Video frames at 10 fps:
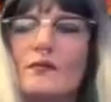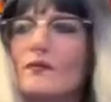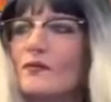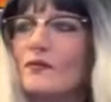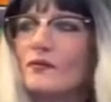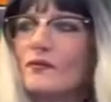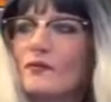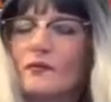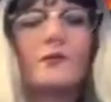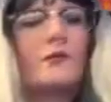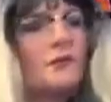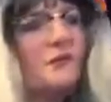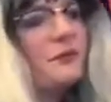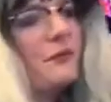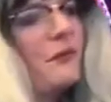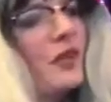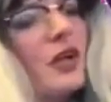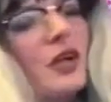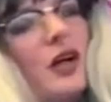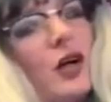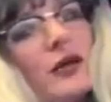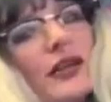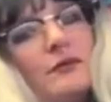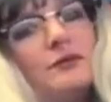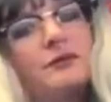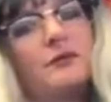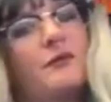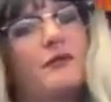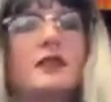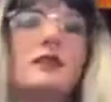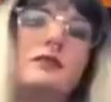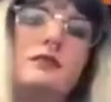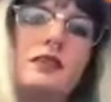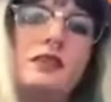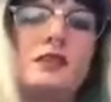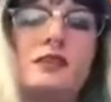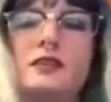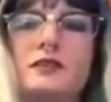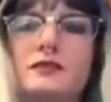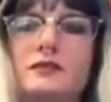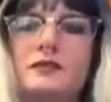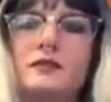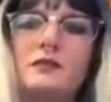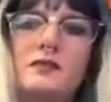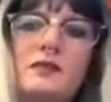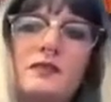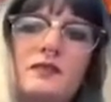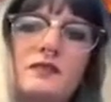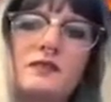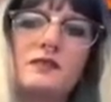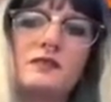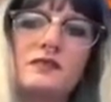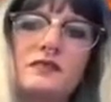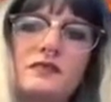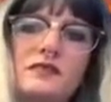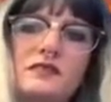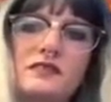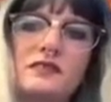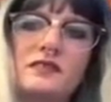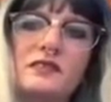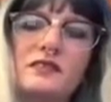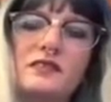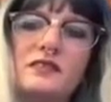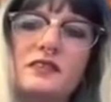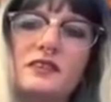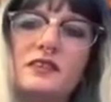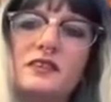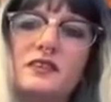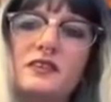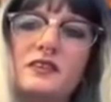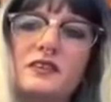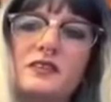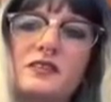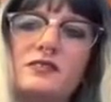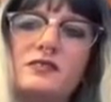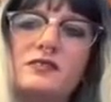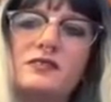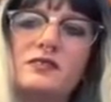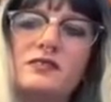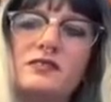(not speaking)